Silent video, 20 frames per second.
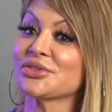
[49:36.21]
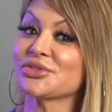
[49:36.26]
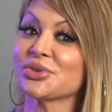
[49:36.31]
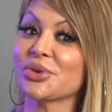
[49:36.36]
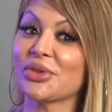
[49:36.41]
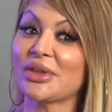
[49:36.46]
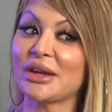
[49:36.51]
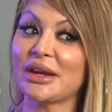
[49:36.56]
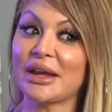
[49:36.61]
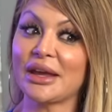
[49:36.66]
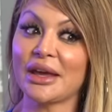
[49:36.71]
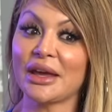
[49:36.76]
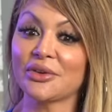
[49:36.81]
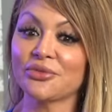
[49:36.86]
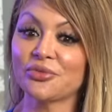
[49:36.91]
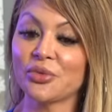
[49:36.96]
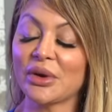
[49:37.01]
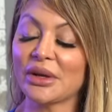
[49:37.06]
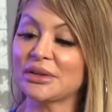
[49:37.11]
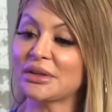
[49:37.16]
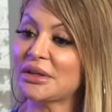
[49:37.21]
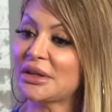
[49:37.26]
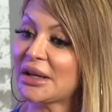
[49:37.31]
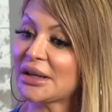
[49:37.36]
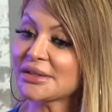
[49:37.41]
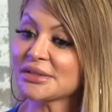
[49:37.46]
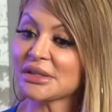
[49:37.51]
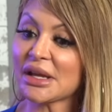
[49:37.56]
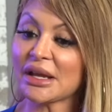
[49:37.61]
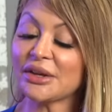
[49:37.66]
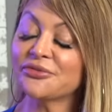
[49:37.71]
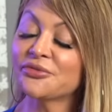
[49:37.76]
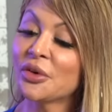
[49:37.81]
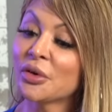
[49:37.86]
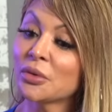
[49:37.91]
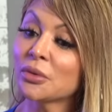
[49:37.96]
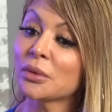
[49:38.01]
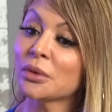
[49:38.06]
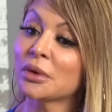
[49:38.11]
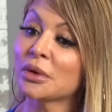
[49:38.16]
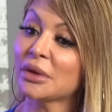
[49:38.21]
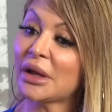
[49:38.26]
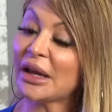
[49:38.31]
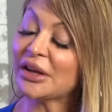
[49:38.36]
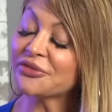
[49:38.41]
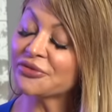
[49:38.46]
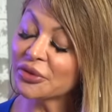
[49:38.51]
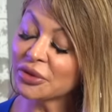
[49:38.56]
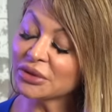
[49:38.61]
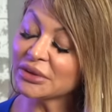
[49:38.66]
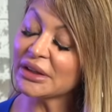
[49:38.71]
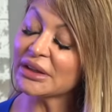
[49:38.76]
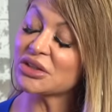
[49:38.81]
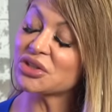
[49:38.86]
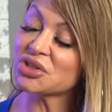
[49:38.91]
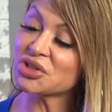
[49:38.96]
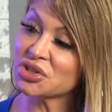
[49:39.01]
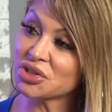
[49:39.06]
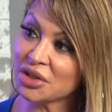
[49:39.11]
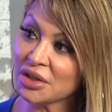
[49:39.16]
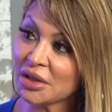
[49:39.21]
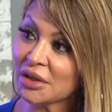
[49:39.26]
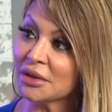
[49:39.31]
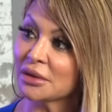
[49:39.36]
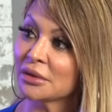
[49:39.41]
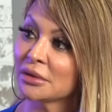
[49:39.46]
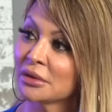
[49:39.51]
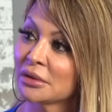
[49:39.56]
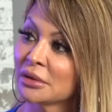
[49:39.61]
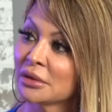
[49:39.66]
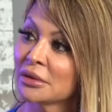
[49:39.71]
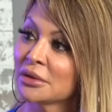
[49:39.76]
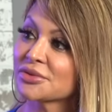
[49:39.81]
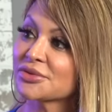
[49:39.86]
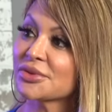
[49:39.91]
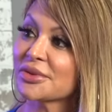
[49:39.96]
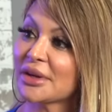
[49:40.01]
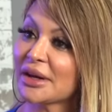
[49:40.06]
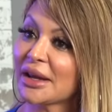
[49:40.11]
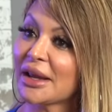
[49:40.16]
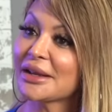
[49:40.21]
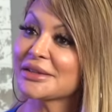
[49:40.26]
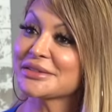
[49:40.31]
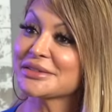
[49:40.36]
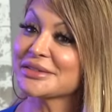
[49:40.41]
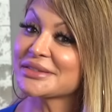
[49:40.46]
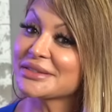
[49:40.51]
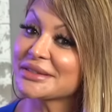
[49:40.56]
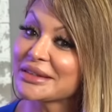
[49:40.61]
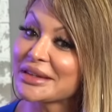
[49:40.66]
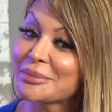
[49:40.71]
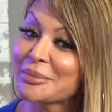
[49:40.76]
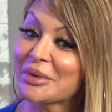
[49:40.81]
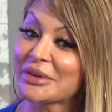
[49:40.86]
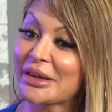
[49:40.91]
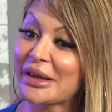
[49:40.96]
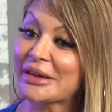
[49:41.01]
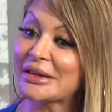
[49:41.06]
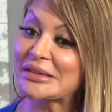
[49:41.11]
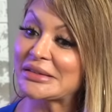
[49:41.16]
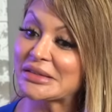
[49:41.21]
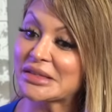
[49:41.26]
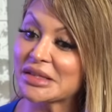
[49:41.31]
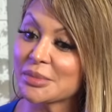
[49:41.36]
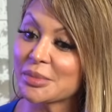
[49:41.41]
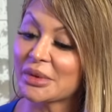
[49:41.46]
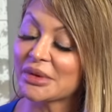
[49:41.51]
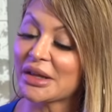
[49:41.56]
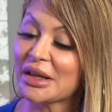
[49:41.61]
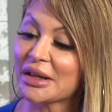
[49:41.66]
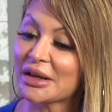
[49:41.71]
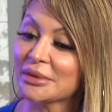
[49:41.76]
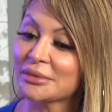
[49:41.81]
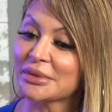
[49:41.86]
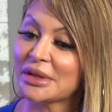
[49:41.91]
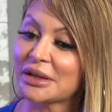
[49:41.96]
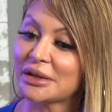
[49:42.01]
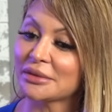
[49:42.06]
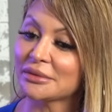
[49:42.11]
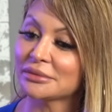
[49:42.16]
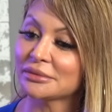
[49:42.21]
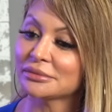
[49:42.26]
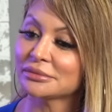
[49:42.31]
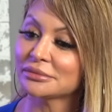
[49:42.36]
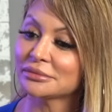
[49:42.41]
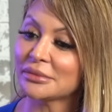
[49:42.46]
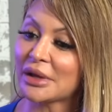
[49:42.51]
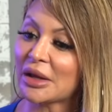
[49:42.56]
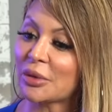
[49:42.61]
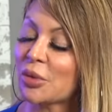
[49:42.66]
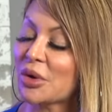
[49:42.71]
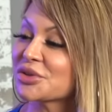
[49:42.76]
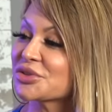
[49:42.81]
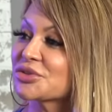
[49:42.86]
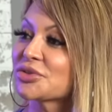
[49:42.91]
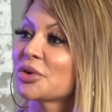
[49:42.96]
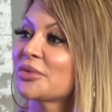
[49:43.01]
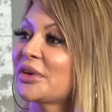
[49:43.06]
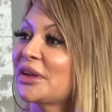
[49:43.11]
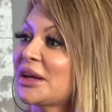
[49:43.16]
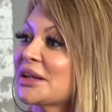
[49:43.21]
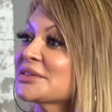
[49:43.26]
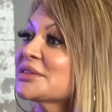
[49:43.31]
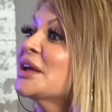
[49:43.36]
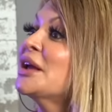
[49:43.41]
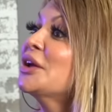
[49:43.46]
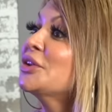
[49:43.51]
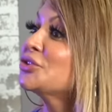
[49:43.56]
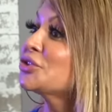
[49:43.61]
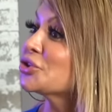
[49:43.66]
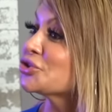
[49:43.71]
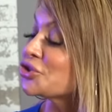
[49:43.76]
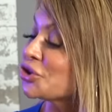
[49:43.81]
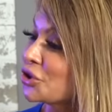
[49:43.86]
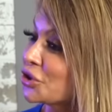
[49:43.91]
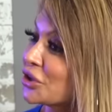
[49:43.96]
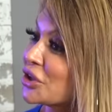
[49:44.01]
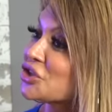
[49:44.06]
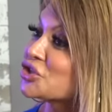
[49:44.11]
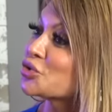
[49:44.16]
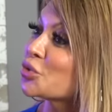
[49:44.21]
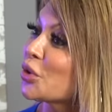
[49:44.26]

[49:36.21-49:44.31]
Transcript: So then I had in the next, I felt like shit. So then I had to sleep a lot. And then I watched novelas, the Turkish